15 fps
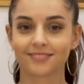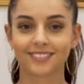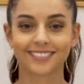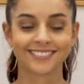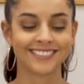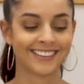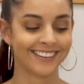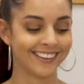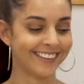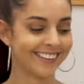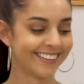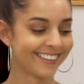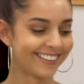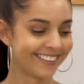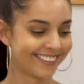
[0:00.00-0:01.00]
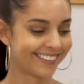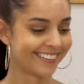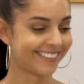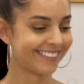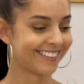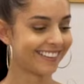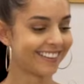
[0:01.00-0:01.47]

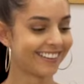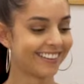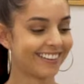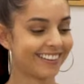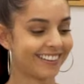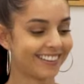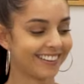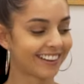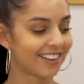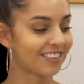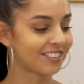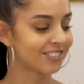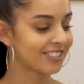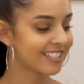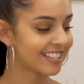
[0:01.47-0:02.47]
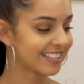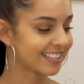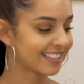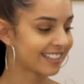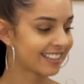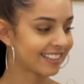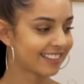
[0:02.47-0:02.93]

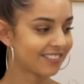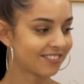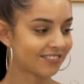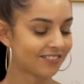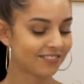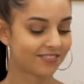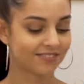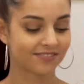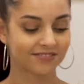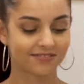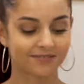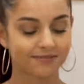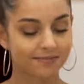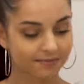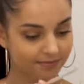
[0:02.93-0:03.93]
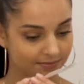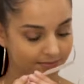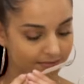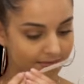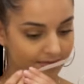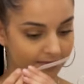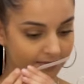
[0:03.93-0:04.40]

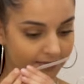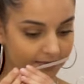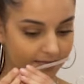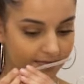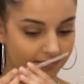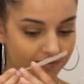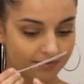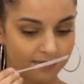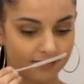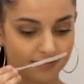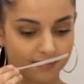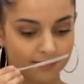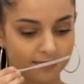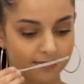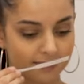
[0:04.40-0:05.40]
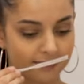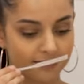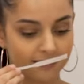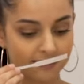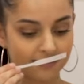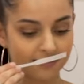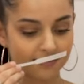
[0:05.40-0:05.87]

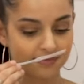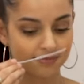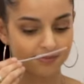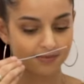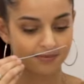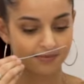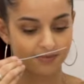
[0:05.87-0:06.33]
This person isn't speaking.